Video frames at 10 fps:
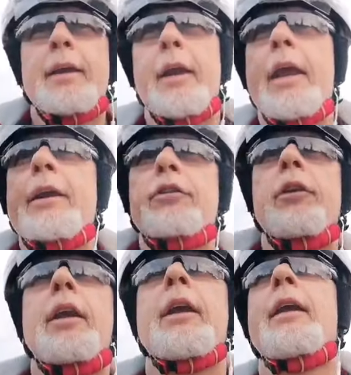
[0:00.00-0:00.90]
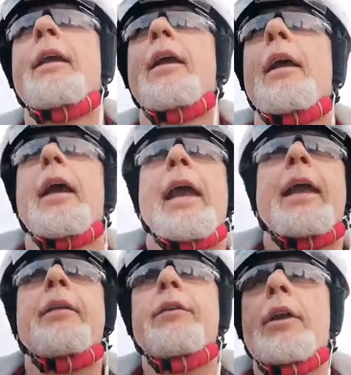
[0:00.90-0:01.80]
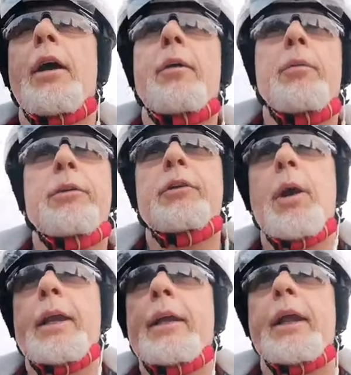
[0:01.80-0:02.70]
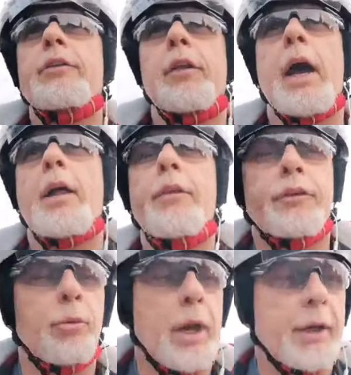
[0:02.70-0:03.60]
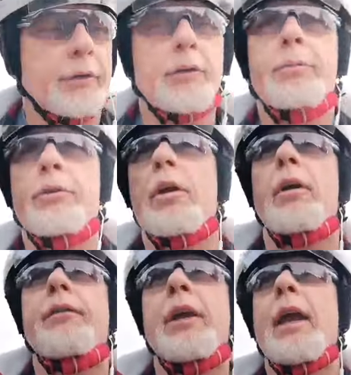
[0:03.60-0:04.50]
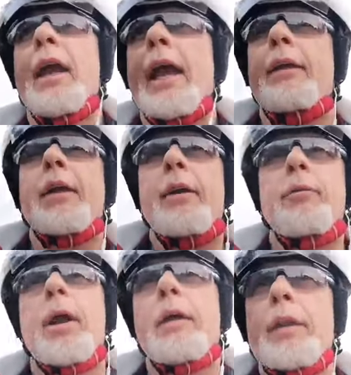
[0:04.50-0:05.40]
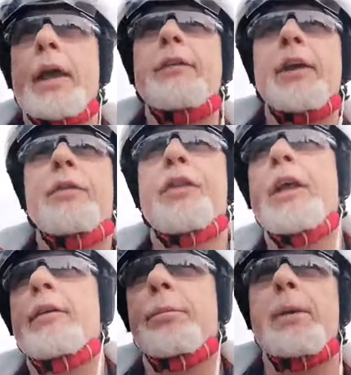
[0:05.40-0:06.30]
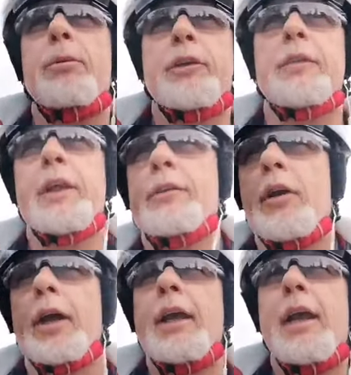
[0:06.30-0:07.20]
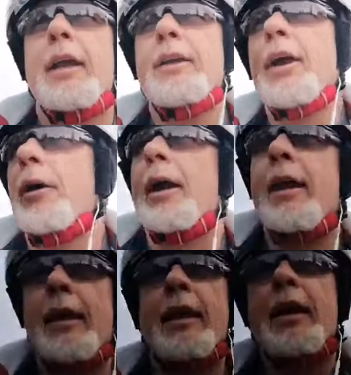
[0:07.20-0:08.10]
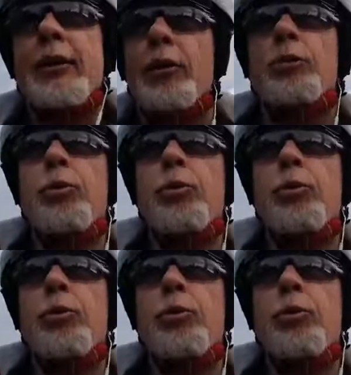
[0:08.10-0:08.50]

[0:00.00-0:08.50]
connection, and it was a great connection that others around us observed, and they said things. People said things like, you're